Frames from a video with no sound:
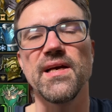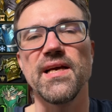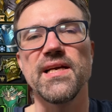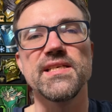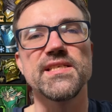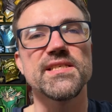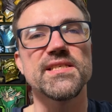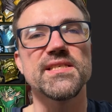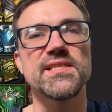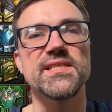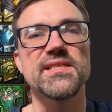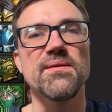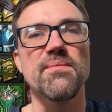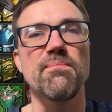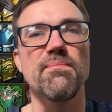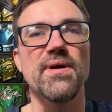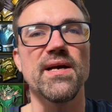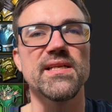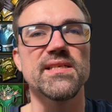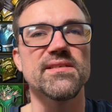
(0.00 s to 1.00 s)
it's
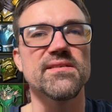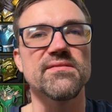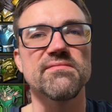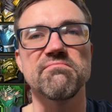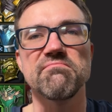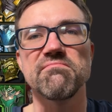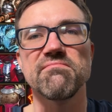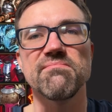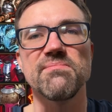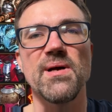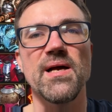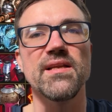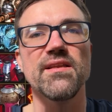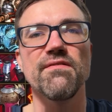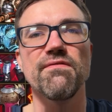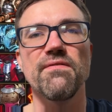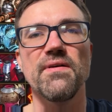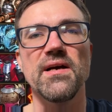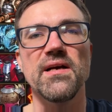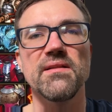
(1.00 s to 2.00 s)
bad
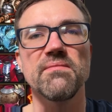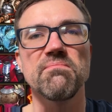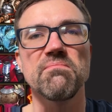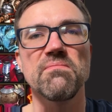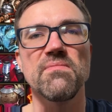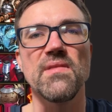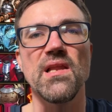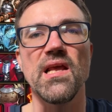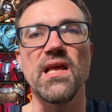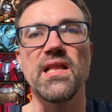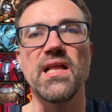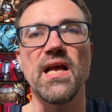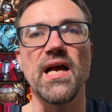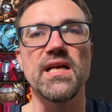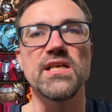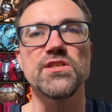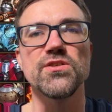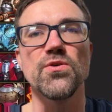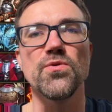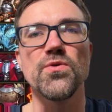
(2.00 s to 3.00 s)
artifact. It
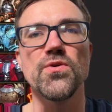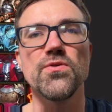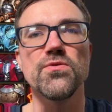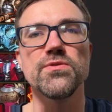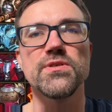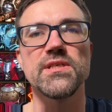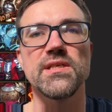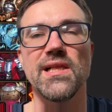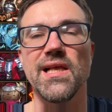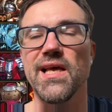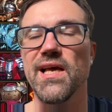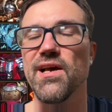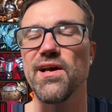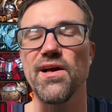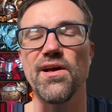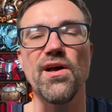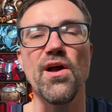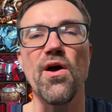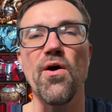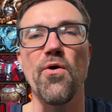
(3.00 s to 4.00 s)
has no use. Like
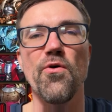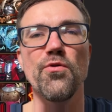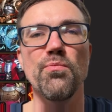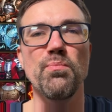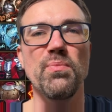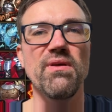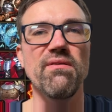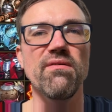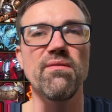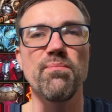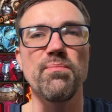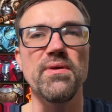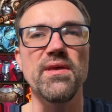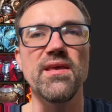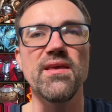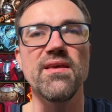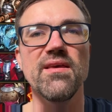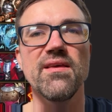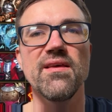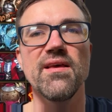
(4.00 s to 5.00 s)
on
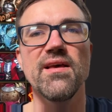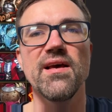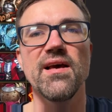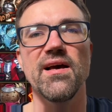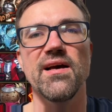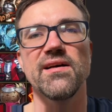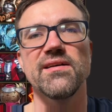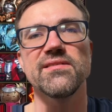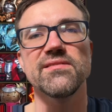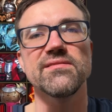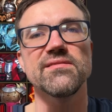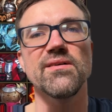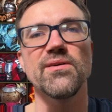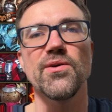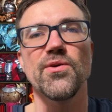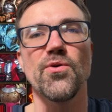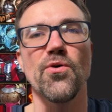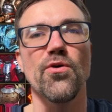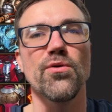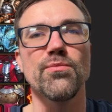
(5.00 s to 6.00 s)
PvP,
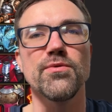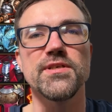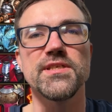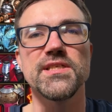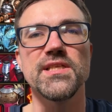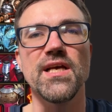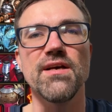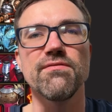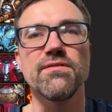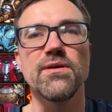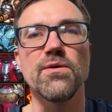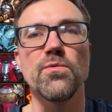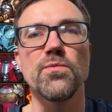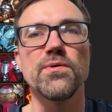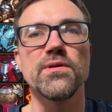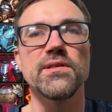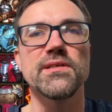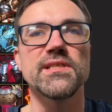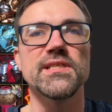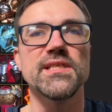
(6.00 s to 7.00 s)
you almost never
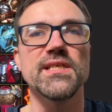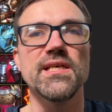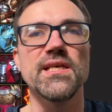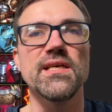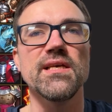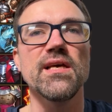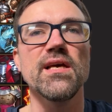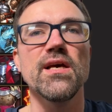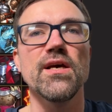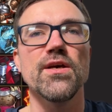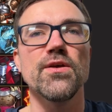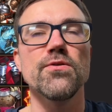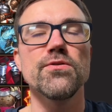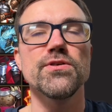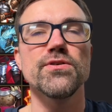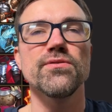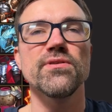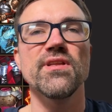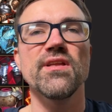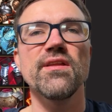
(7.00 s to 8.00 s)
will see
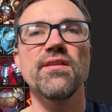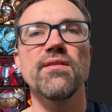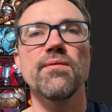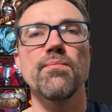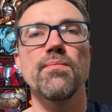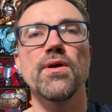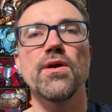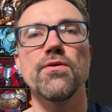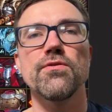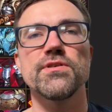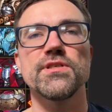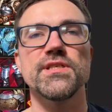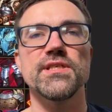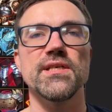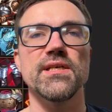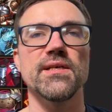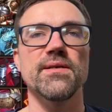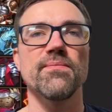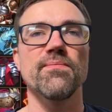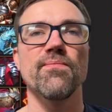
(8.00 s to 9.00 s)
using it
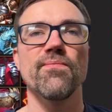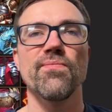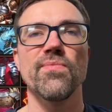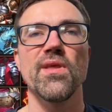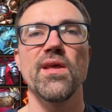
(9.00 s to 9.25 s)
because a